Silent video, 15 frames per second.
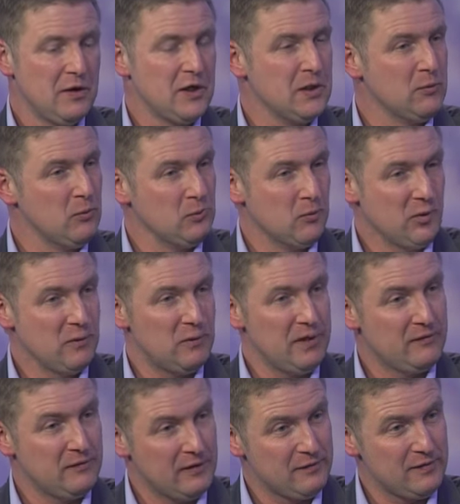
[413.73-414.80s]
you wouldn't want to pay
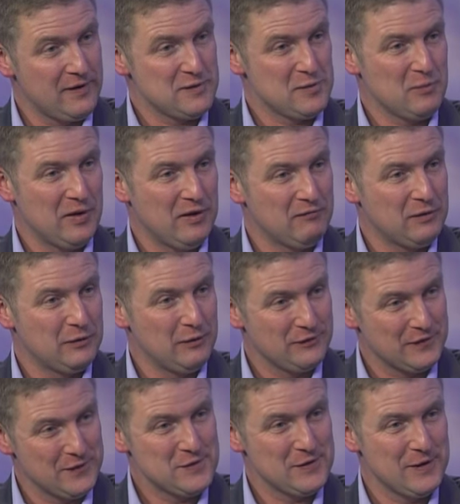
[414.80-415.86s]
£5,000 for
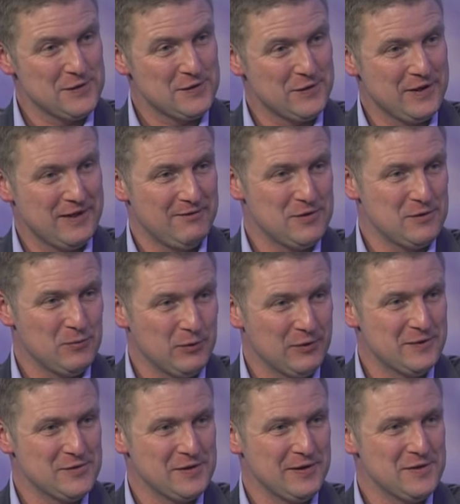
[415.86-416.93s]
loft insulation and cavity wall
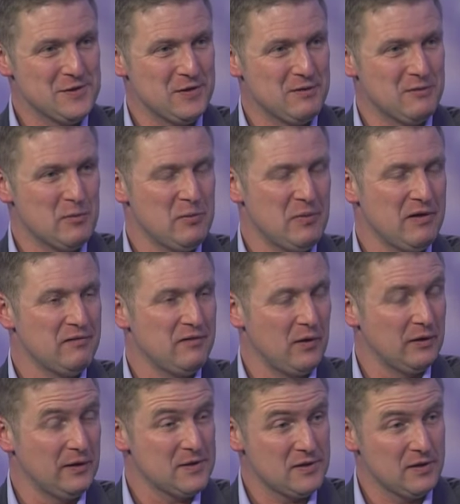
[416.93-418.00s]
insulation, you'd be paying far
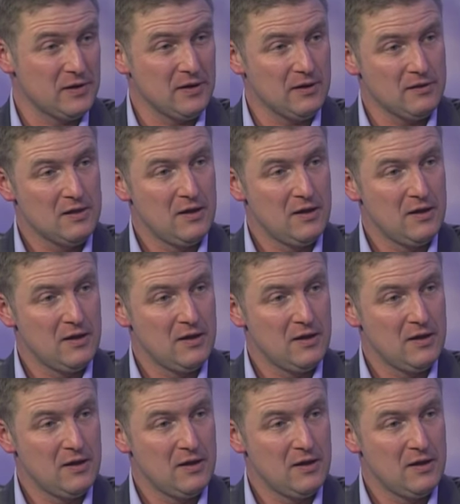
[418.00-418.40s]
less than that.